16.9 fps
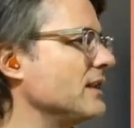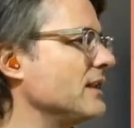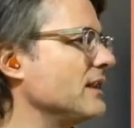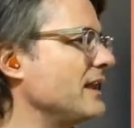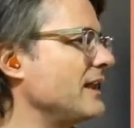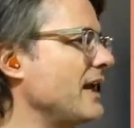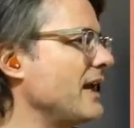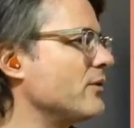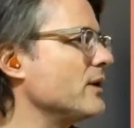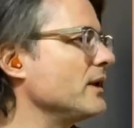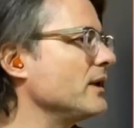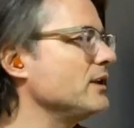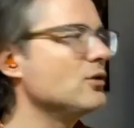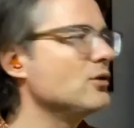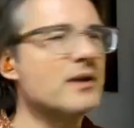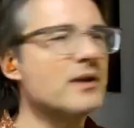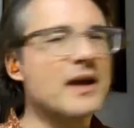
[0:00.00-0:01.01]
they can't really
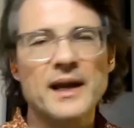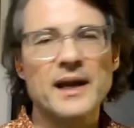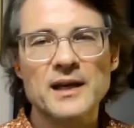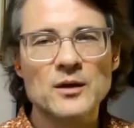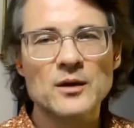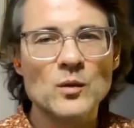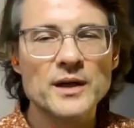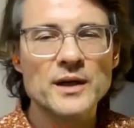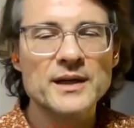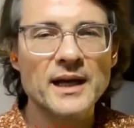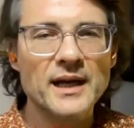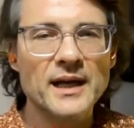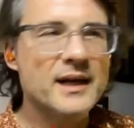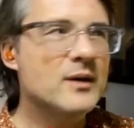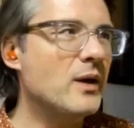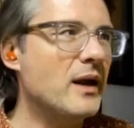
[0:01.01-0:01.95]
do that in one day.